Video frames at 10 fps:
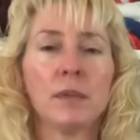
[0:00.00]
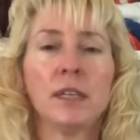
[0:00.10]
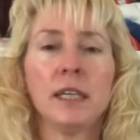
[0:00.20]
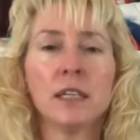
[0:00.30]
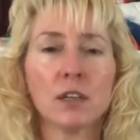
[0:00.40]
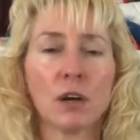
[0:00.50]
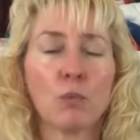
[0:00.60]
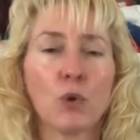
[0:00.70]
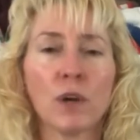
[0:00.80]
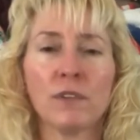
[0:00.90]
These are
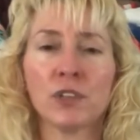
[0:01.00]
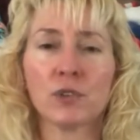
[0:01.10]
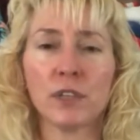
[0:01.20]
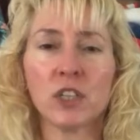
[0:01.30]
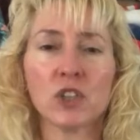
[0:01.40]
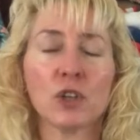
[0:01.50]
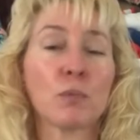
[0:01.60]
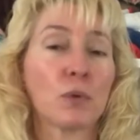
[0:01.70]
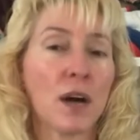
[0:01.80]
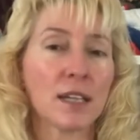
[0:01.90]
more of a
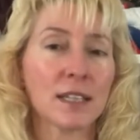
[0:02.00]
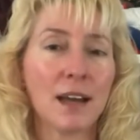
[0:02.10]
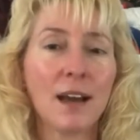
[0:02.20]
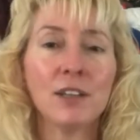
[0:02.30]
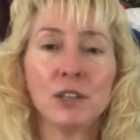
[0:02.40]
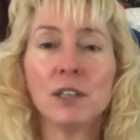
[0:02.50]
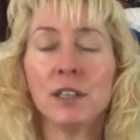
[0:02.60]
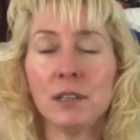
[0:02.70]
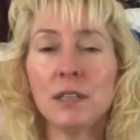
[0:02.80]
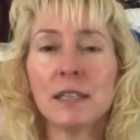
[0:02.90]
traditional bra style. You
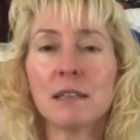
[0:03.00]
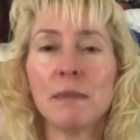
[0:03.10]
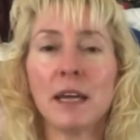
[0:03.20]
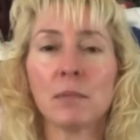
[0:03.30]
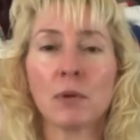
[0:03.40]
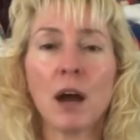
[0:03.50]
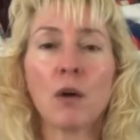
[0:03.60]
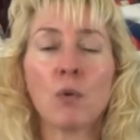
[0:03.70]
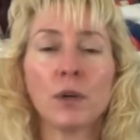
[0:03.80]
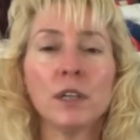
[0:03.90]
could use these to make a
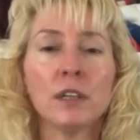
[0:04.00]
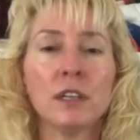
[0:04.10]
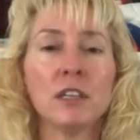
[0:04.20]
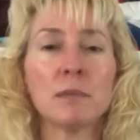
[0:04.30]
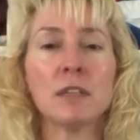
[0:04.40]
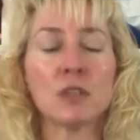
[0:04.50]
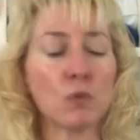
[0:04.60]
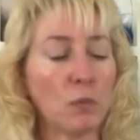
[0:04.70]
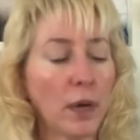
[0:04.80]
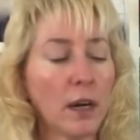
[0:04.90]
bra, or you could use them in
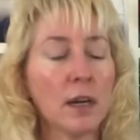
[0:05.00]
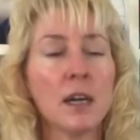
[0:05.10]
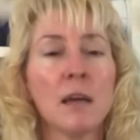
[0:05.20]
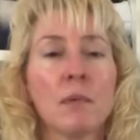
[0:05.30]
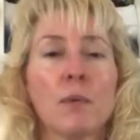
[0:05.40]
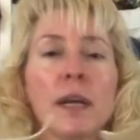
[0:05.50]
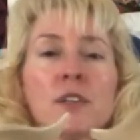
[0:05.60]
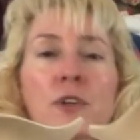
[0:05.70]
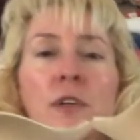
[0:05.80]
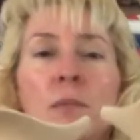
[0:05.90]
swimwear, but when I
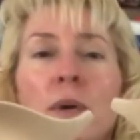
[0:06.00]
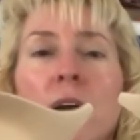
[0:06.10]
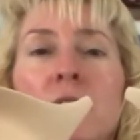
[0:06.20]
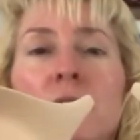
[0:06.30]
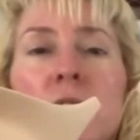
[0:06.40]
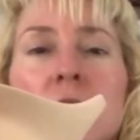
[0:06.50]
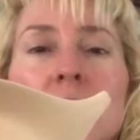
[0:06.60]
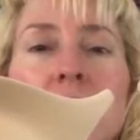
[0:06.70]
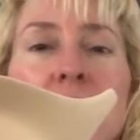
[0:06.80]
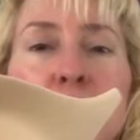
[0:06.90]
turn them around, you'll
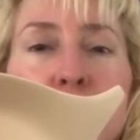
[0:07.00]
see they have